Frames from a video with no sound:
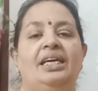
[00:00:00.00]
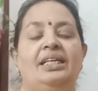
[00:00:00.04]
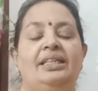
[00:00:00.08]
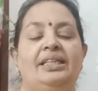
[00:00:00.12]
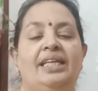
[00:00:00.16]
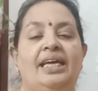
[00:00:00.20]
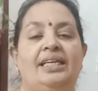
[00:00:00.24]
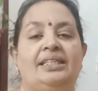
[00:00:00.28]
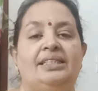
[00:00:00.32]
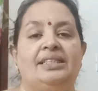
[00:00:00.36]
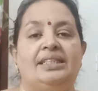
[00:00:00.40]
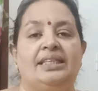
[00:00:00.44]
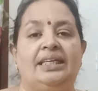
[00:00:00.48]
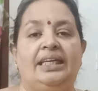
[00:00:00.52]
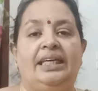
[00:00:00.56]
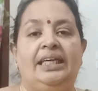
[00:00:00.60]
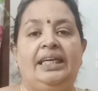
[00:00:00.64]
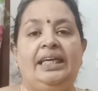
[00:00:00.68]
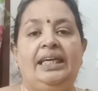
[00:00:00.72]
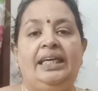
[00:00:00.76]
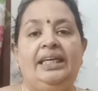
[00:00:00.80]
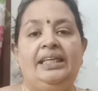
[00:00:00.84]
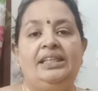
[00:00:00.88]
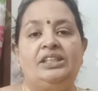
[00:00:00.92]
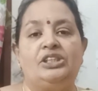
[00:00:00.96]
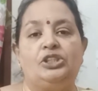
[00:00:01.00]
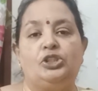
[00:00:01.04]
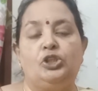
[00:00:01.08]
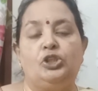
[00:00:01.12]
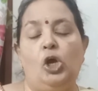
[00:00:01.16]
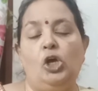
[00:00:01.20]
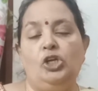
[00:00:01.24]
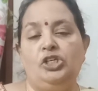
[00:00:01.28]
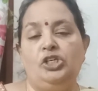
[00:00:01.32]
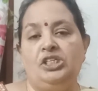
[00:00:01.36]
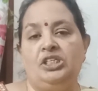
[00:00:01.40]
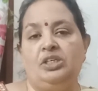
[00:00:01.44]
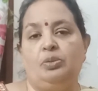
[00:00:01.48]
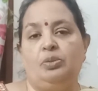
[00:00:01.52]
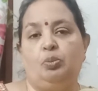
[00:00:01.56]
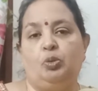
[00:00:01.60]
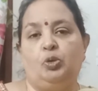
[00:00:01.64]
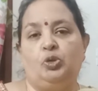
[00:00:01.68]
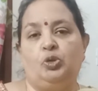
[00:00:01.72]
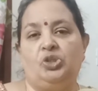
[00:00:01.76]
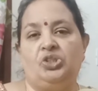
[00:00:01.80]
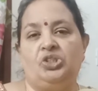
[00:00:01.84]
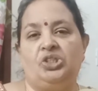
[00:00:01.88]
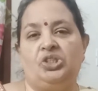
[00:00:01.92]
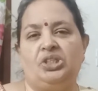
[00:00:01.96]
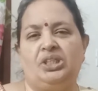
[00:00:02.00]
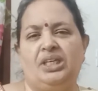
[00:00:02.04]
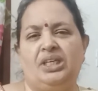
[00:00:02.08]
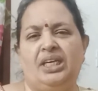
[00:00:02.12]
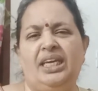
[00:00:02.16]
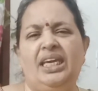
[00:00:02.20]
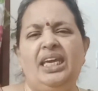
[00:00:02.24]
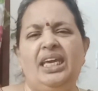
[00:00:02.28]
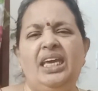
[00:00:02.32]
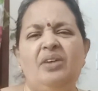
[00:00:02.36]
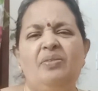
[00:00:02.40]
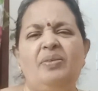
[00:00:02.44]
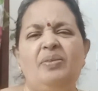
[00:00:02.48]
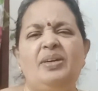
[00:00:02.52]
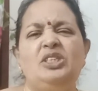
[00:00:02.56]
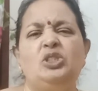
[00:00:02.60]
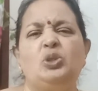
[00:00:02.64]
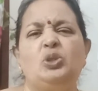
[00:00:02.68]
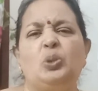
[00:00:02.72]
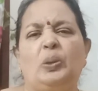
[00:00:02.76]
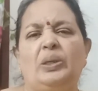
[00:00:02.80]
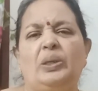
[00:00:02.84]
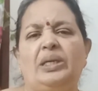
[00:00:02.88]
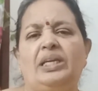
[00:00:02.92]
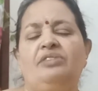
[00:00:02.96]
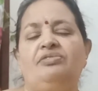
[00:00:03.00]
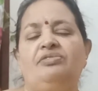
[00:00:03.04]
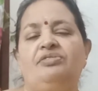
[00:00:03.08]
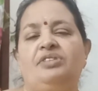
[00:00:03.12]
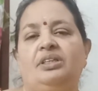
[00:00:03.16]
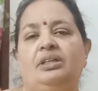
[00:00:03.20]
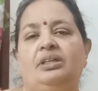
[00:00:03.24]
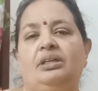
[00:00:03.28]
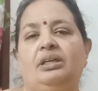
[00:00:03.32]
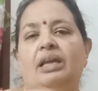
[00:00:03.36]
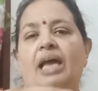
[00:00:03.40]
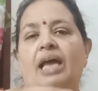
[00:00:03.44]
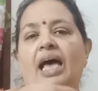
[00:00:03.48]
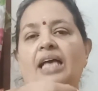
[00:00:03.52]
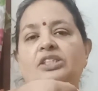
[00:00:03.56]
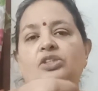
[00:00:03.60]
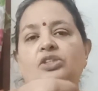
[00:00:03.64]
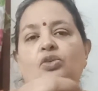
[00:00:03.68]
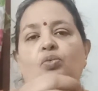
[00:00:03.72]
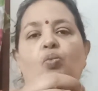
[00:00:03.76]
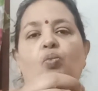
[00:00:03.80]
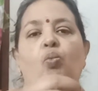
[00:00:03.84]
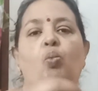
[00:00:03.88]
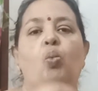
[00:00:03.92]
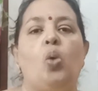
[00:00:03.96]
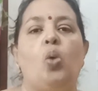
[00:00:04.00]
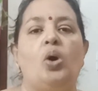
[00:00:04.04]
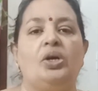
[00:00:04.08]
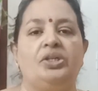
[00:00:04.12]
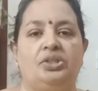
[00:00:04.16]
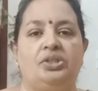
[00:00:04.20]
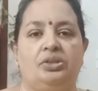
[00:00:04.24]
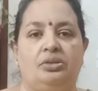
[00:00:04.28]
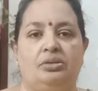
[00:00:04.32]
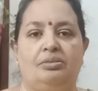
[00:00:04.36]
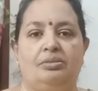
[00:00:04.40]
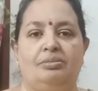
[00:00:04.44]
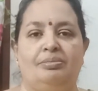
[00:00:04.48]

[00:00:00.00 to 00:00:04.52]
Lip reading: that he is not in a position even to lift a glass of water.